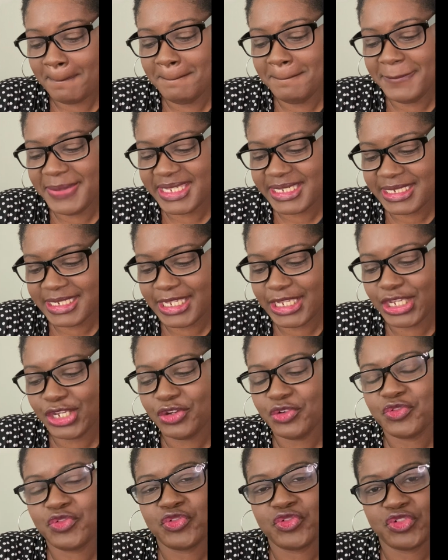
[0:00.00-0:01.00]
being
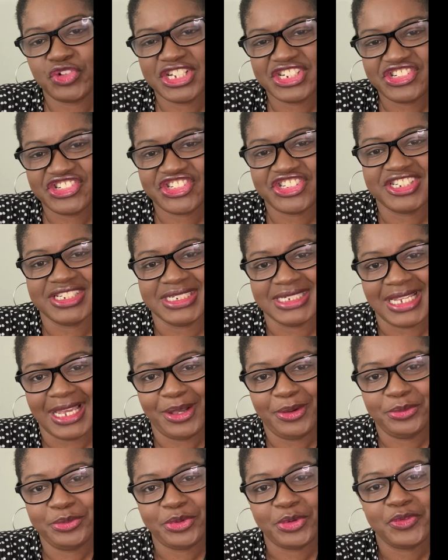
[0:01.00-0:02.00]
Frenshe. I
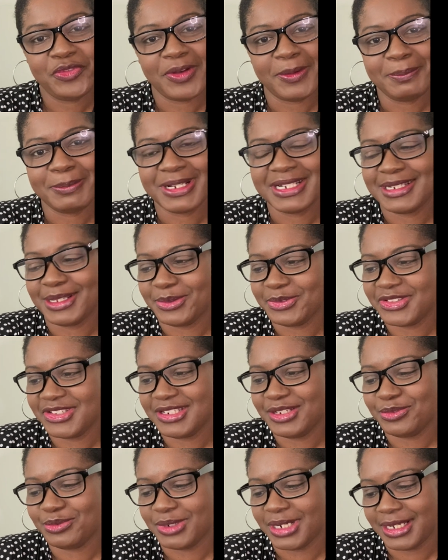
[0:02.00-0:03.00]
don't know if I'm pronouncing
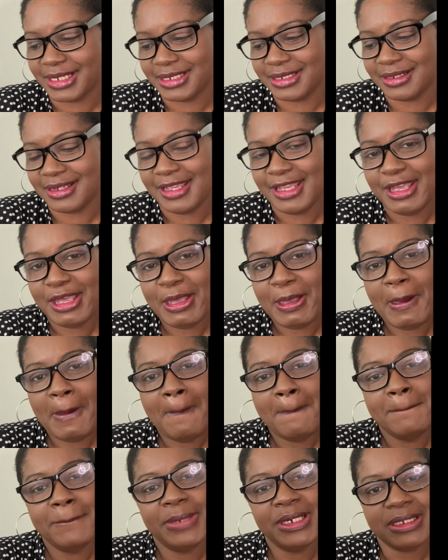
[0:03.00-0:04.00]
it right.
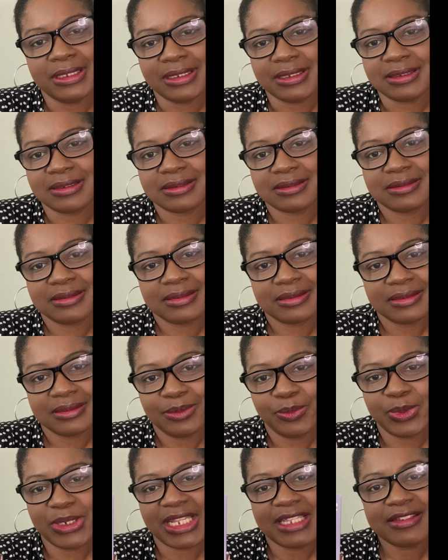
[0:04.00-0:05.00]
But
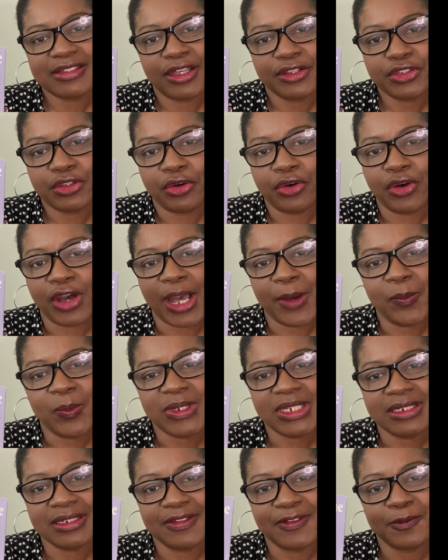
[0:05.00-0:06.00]
when I tell y'all I
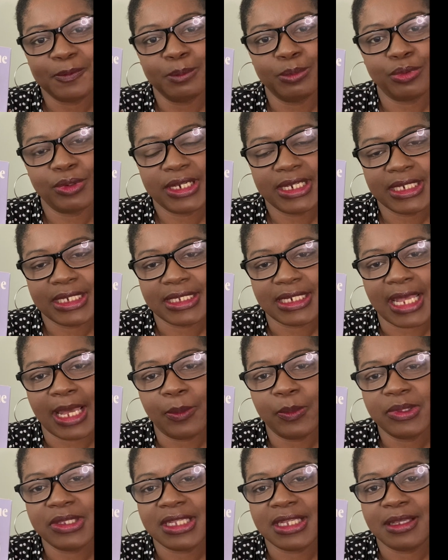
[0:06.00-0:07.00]
wanted this brand, I
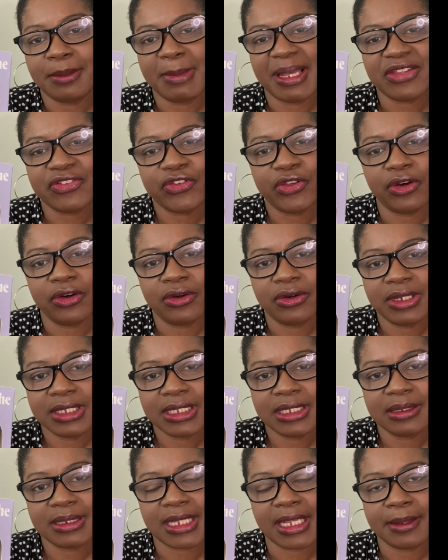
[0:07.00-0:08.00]
went in my
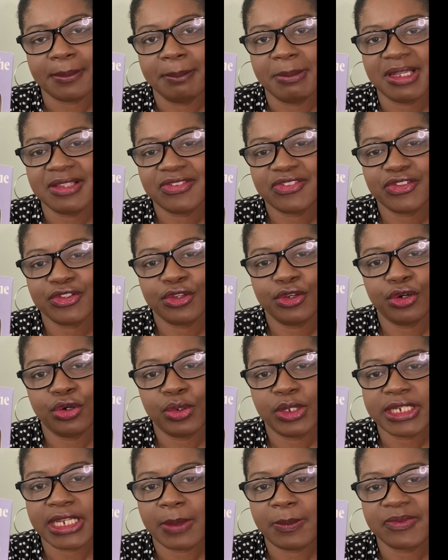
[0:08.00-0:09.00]
Target like months ago
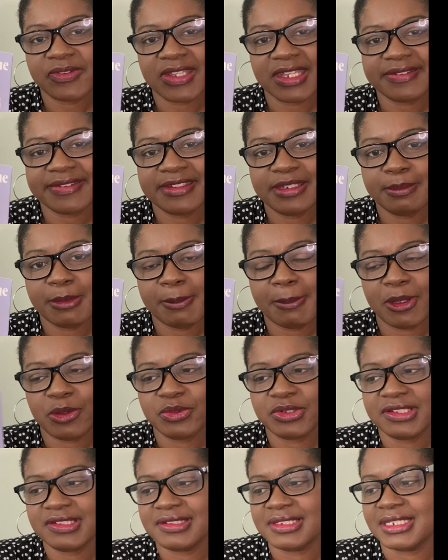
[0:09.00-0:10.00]
and I was asking them about
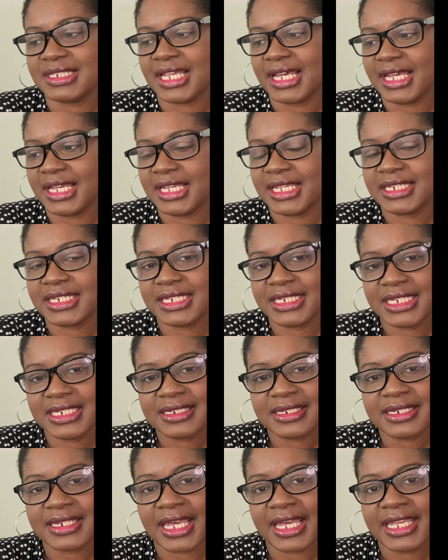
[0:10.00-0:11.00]
this line and they
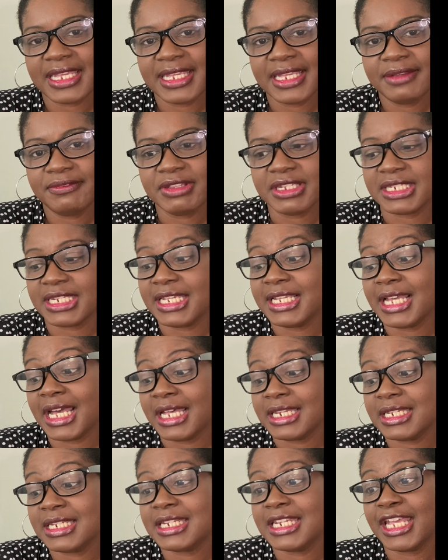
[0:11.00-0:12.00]
did not have it. They got
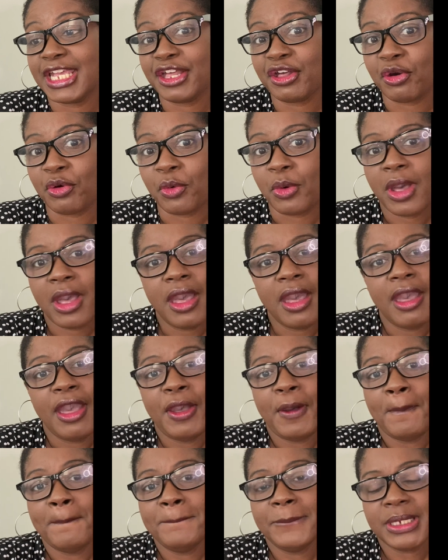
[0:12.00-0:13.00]
it now,
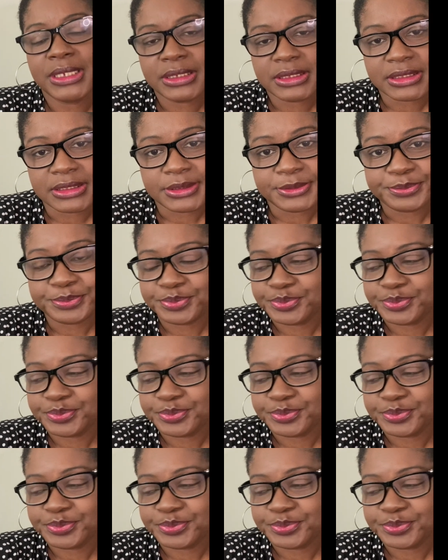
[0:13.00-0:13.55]
but